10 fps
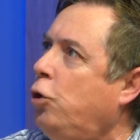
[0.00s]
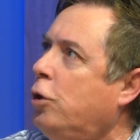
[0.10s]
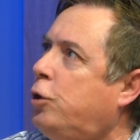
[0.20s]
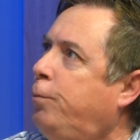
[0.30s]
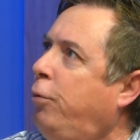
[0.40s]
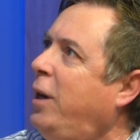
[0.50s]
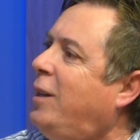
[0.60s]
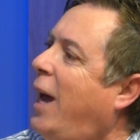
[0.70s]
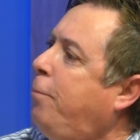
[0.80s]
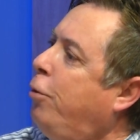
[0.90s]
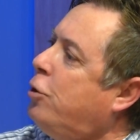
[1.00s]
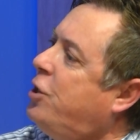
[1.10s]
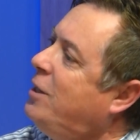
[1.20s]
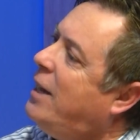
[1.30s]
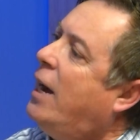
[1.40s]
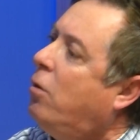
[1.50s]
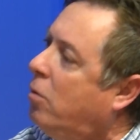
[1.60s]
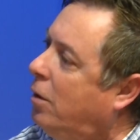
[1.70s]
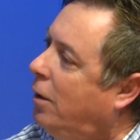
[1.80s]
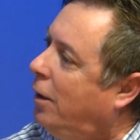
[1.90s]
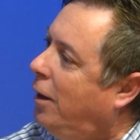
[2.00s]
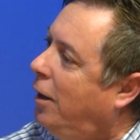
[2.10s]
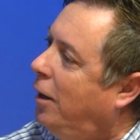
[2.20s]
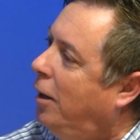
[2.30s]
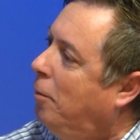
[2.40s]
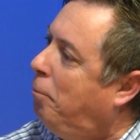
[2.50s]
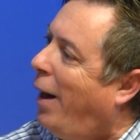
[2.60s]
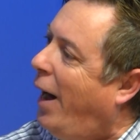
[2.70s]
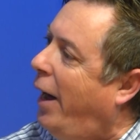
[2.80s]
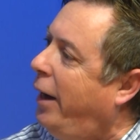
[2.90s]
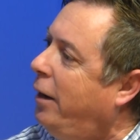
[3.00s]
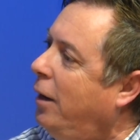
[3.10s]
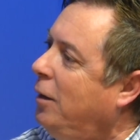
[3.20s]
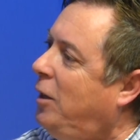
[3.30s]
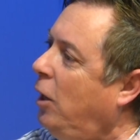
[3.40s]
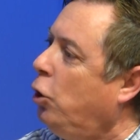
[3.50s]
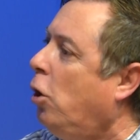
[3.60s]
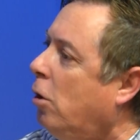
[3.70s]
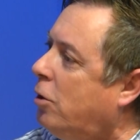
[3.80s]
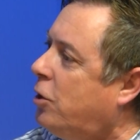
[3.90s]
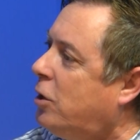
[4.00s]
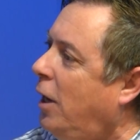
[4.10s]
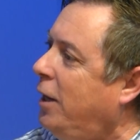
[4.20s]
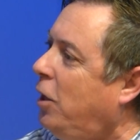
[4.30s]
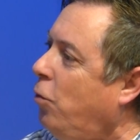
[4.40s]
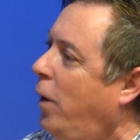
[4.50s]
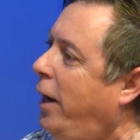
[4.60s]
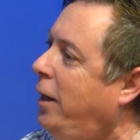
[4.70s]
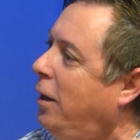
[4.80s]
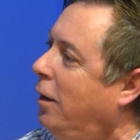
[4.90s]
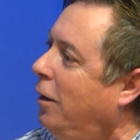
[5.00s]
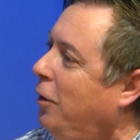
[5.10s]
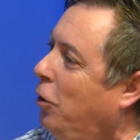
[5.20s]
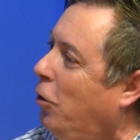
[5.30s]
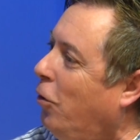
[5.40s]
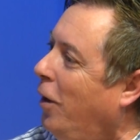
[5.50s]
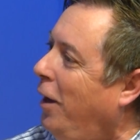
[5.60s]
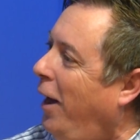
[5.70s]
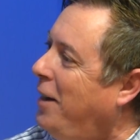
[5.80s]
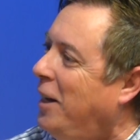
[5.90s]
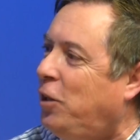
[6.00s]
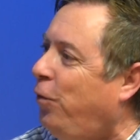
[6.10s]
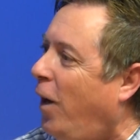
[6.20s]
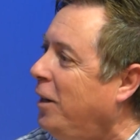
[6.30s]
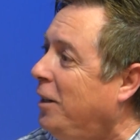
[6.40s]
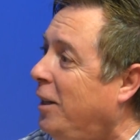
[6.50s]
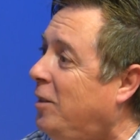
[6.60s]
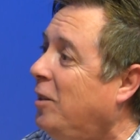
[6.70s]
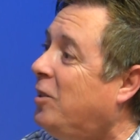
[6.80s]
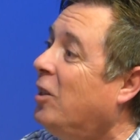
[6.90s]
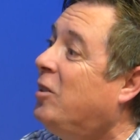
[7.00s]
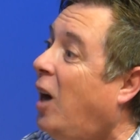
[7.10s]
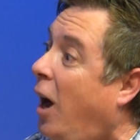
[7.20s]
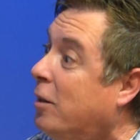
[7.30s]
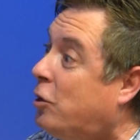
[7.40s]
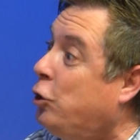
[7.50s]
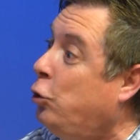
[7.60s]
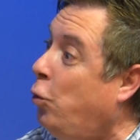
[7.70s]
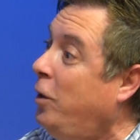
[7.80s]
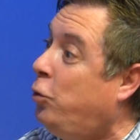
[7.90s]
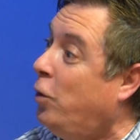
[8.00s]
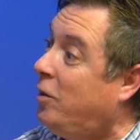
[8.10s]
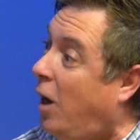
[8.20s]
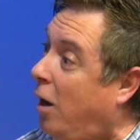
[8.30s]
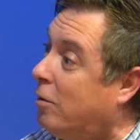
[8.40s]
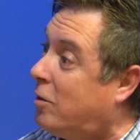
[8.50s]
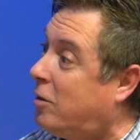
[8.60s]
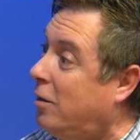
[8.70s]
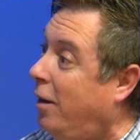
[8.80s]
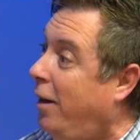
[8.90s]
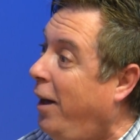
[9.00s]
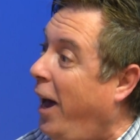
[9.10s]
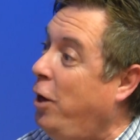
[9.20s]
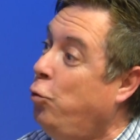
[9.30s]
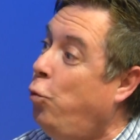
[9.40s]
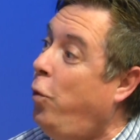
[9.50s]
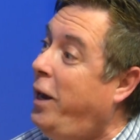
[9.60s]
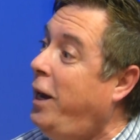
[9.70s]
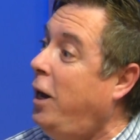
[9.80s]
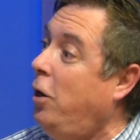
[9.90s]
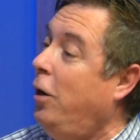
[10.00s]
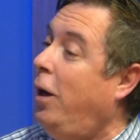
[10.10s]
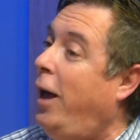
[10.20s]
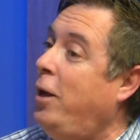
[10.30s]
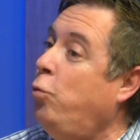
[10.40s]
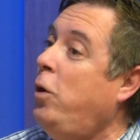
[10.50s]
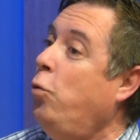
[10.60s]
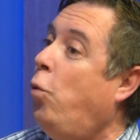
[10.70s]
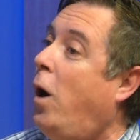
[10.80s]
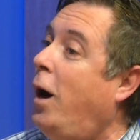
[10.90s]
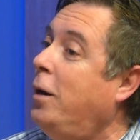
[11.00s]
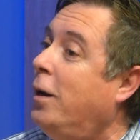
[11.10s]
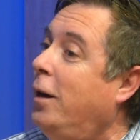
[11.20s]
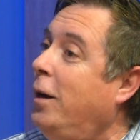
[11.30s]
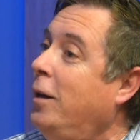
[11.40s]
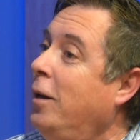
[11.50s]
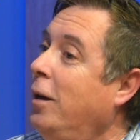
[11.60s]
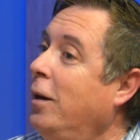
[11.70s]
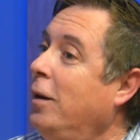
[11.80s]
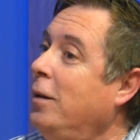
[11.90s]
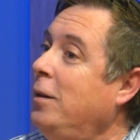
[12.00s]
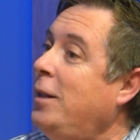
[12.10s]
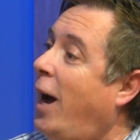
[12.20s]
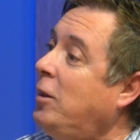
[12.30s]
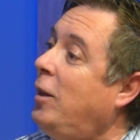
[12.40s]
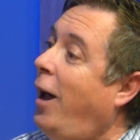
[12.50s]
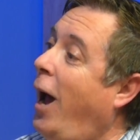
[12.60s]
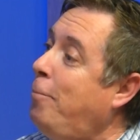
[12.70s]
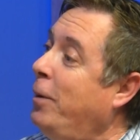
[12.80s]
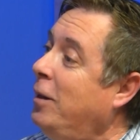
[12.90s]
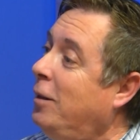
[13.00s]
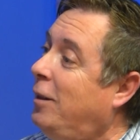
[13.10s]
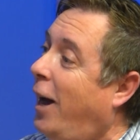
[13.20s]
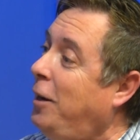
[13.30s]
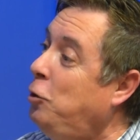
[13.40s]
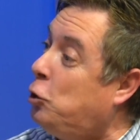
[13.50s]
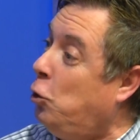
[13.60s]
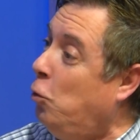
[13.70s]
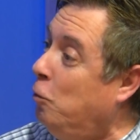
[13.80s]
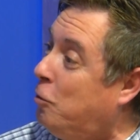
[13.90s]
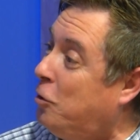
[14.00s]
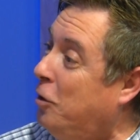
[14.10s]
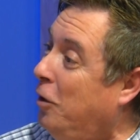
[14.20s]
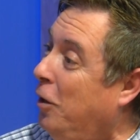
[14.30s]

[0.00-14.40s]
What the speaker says: just bring that person down by their looks and the way, And it's funny, it's adults doing to adults, and we want not to happen that in schools.